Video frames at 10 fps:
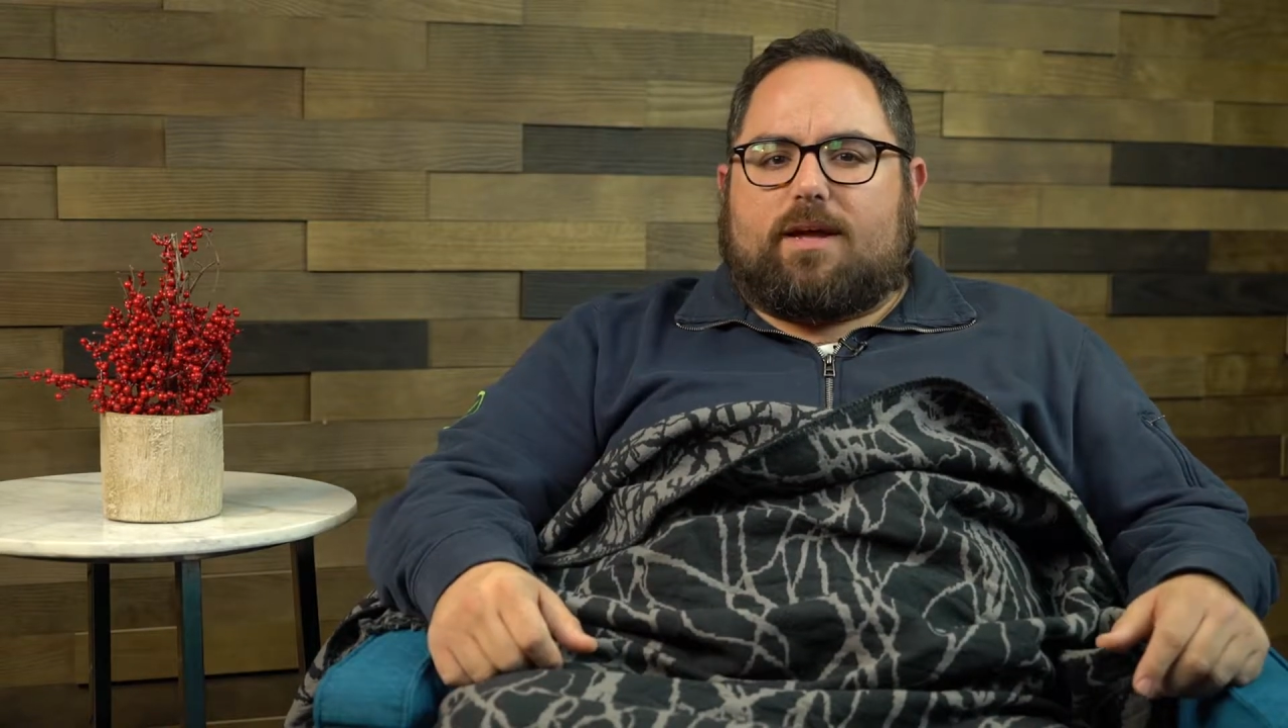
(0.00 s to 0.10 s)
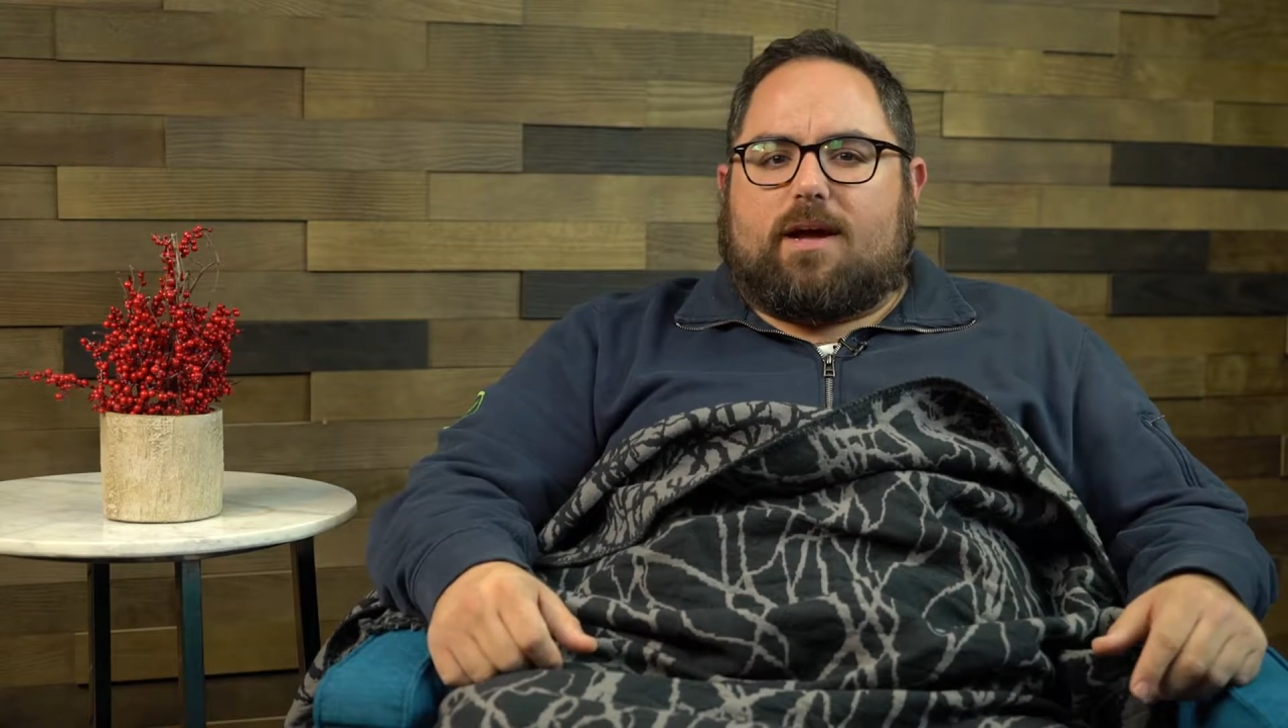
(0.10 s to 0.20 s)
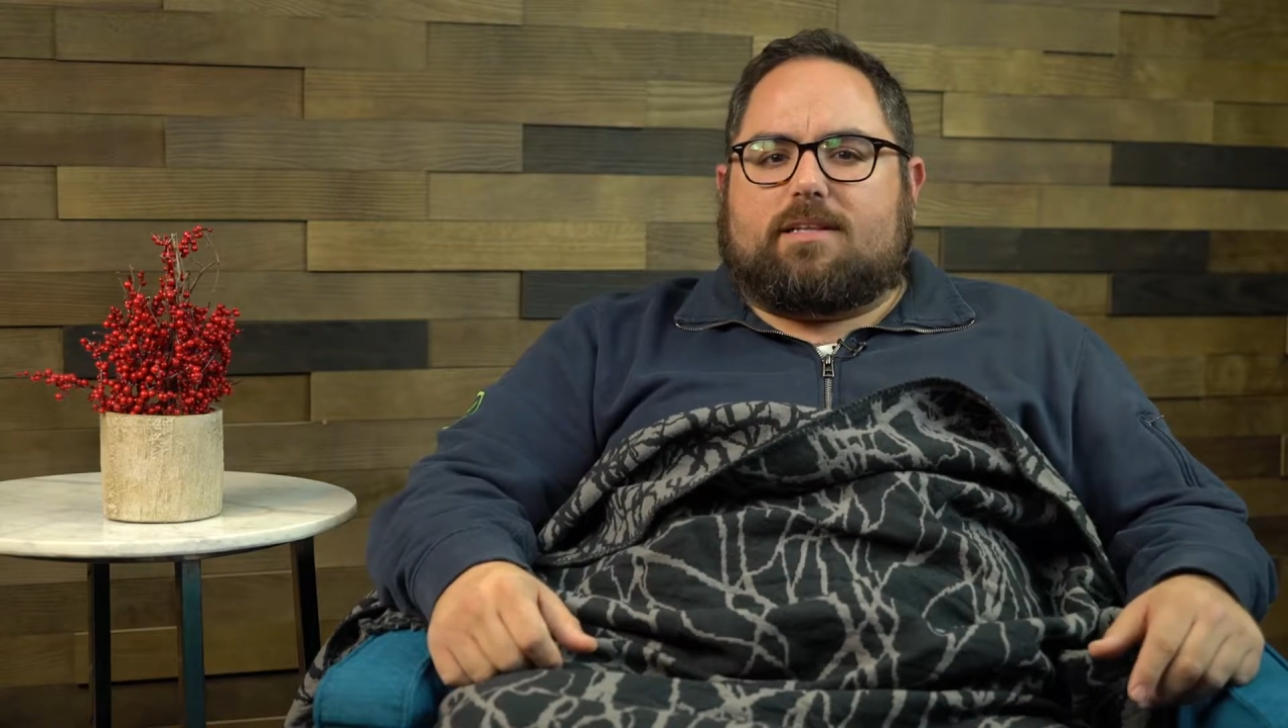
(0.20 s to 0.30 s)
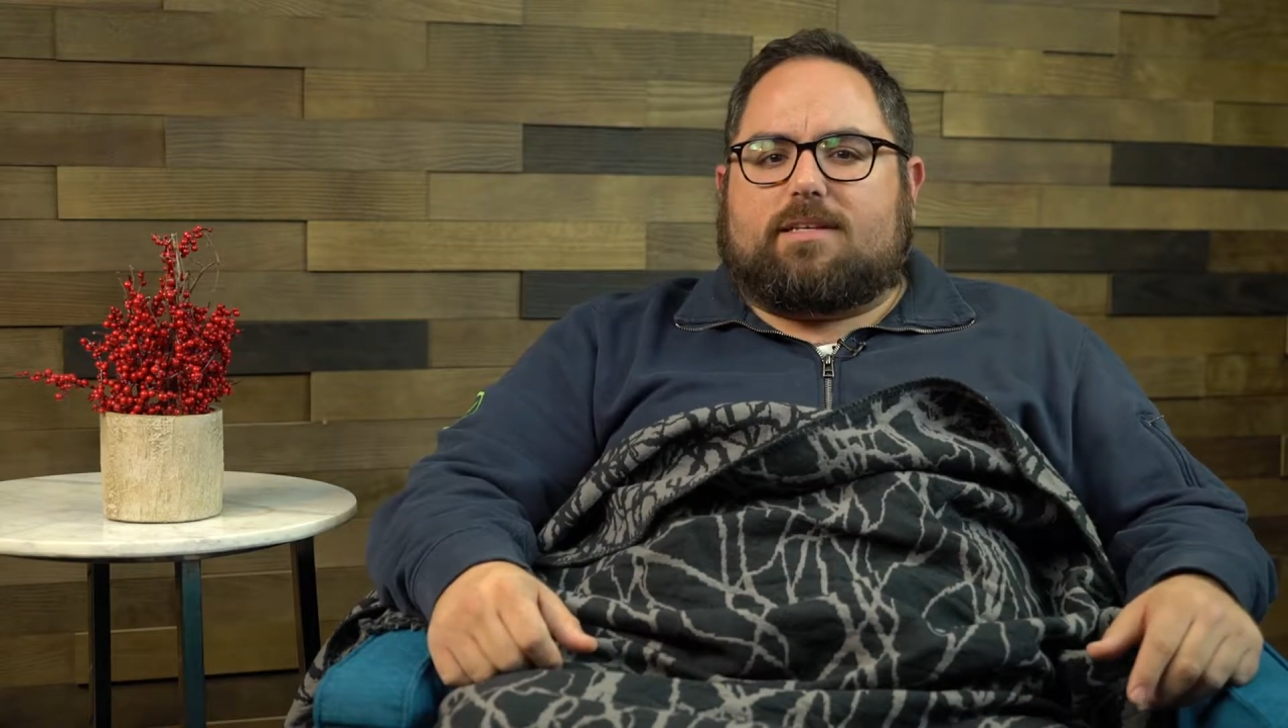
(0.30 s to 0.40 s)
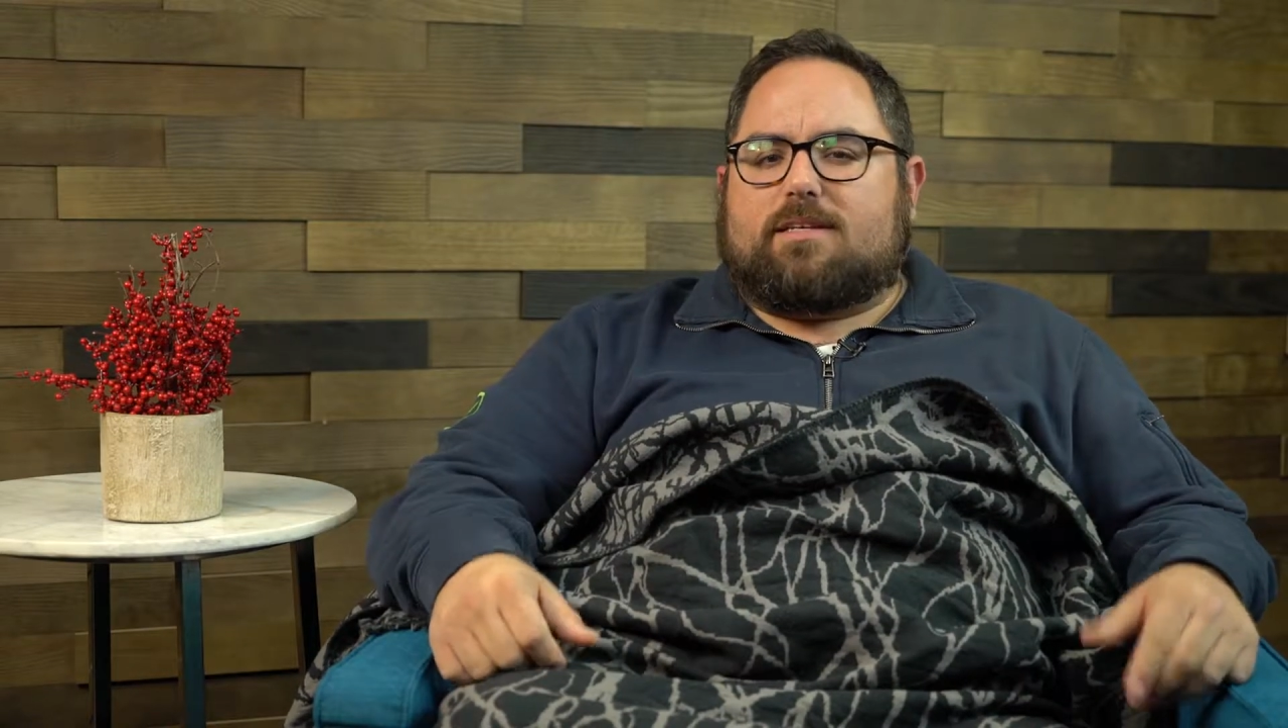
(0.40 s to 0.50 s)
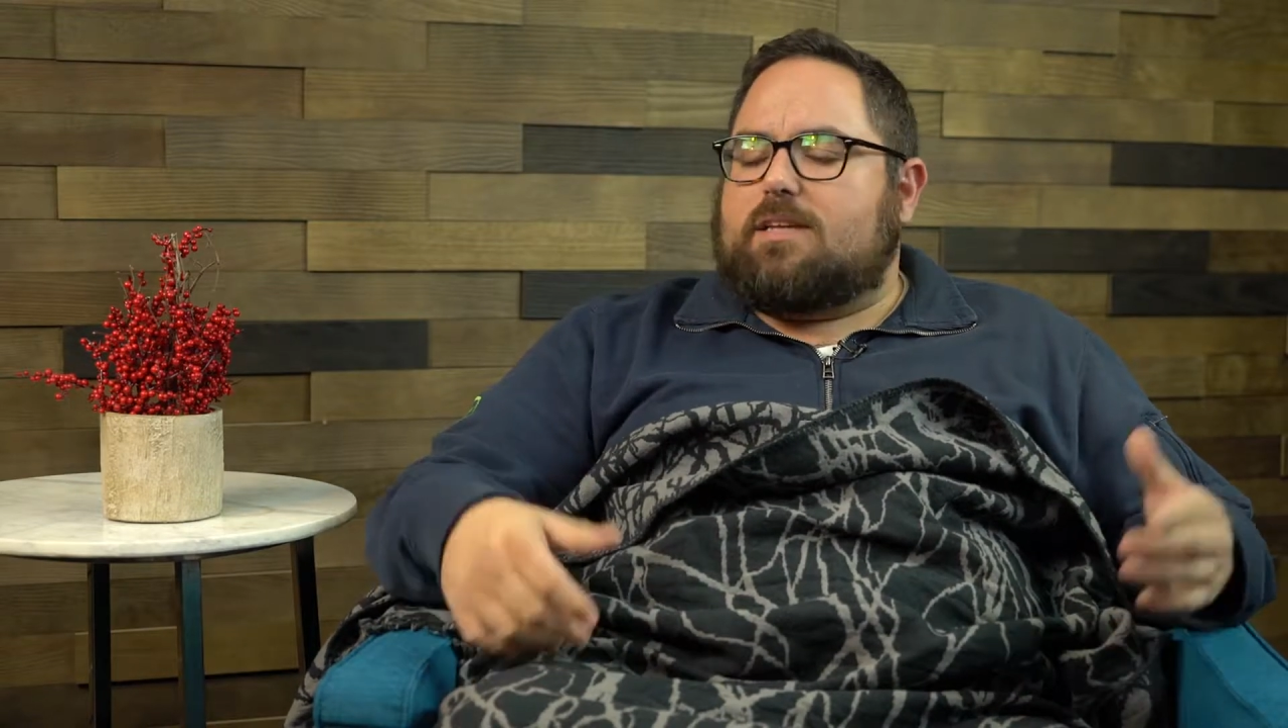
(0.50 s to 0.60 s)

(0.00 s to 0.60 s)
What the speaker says: contest,